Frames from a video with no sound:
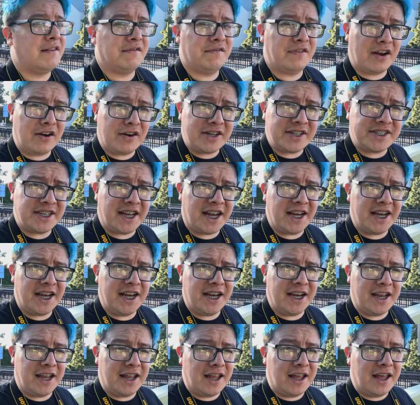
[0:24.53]
Very
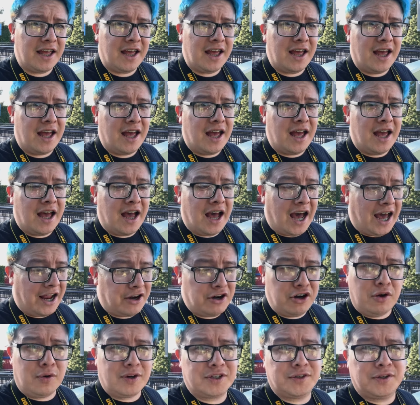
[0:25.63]
exciting. I
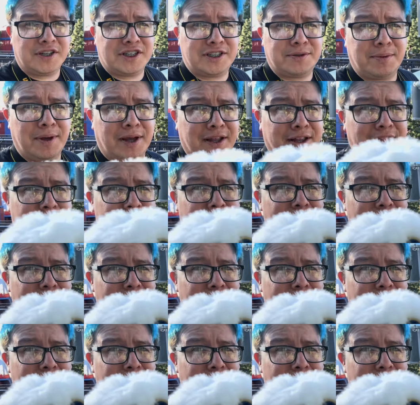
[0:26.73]
don't know what to expect.